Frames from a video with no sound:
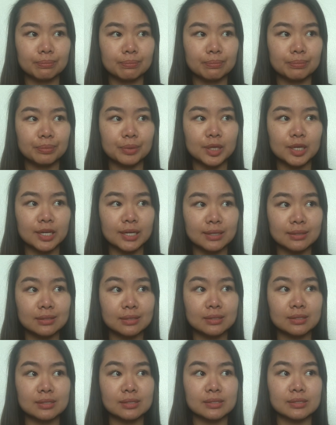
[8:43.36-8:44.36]

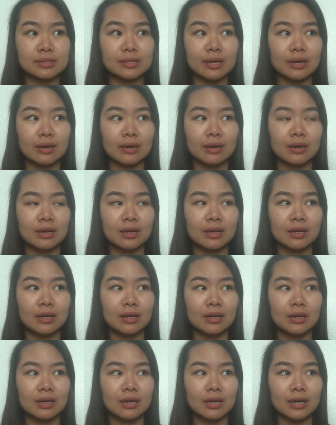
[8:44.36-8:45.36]
because
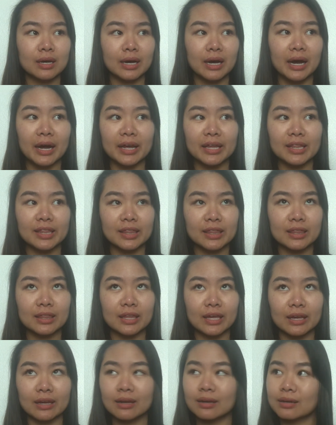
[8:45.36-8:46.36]
I
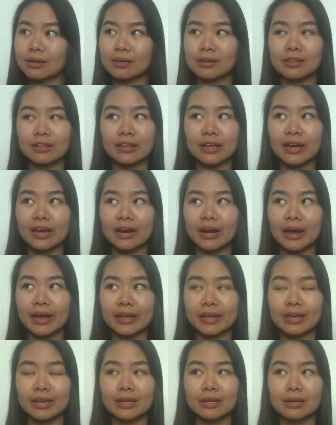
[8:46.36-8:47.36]
think that I
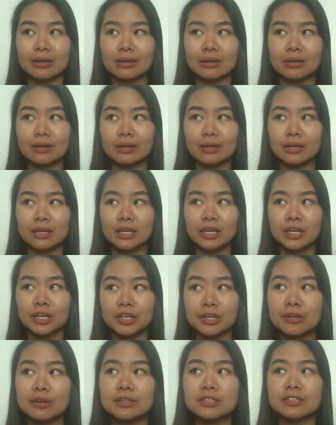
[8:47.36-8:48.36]
can,
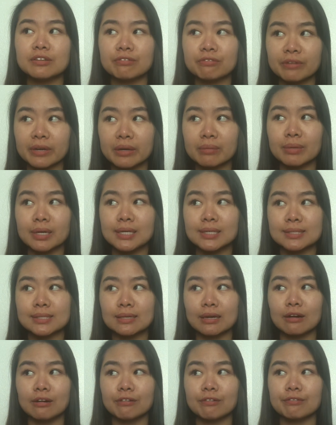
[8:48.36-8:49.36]
defend
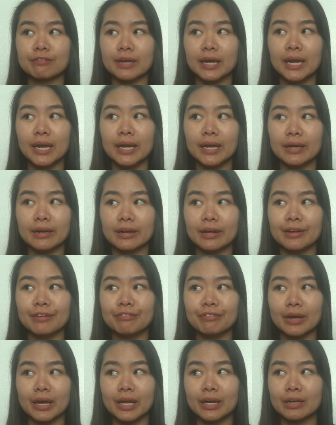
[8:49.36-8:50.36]
myself, and if
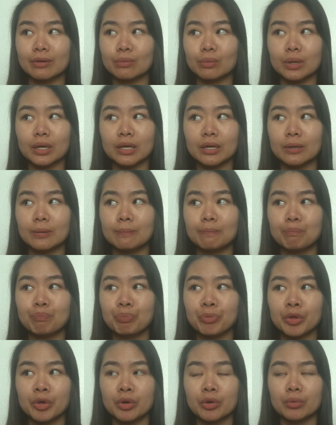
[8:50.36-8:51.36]
anyone
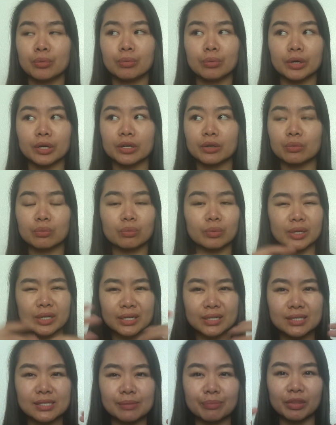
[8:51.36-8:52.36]
were to
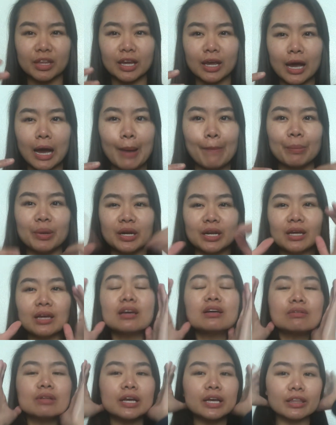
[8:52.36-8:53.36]
witness something
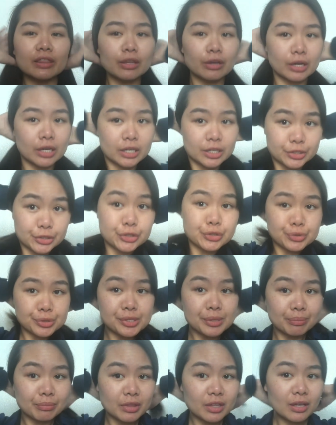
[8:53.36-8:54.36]
happening, like they're gonna do
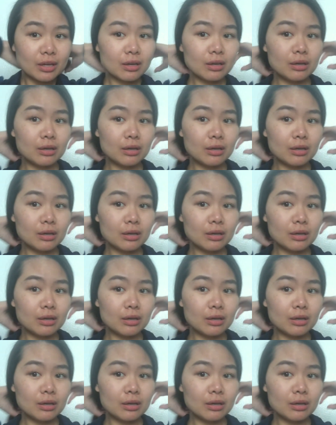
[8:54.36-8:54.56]
something.